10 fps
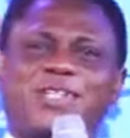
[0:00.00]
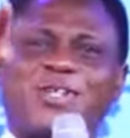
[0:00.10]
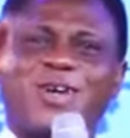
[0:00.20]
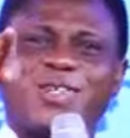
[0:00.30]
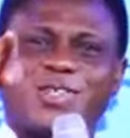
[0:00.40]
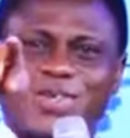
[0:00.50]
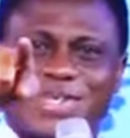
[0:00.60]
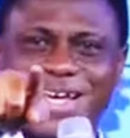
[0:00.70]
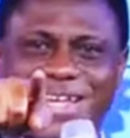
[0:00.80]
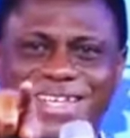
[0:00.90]
be
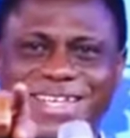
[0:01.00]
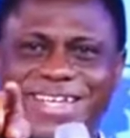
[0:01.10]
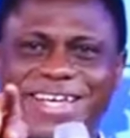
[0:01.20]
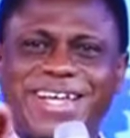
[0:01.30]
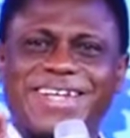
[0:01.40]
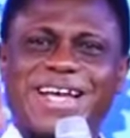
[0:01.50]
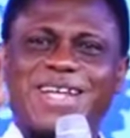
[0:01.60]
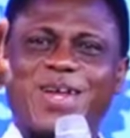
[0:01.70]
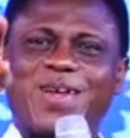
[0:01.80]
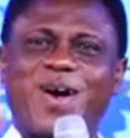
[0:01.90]
assured today
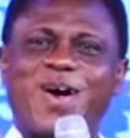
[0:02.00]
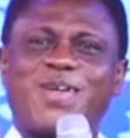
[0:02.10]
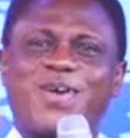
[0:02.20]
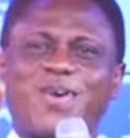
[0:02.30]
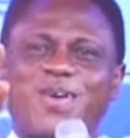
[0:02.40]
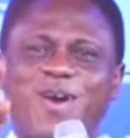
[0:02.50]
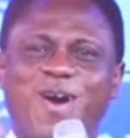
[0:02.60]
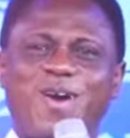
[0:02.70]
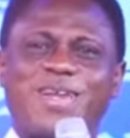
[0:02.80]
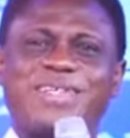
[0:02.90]
that the Lord your
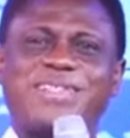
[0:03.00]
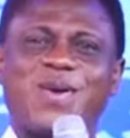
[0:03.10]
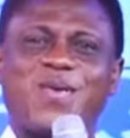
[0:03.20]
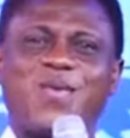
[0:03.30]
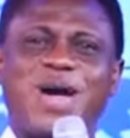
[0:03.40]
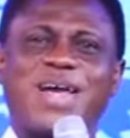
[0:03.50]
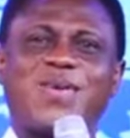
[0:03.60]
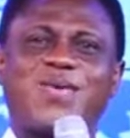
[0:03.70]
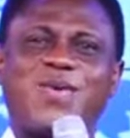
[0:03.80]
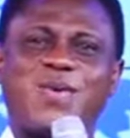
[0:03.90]
God is the
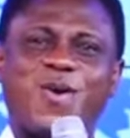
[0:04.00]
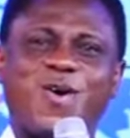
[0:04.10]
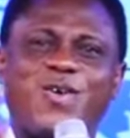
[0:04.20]
one who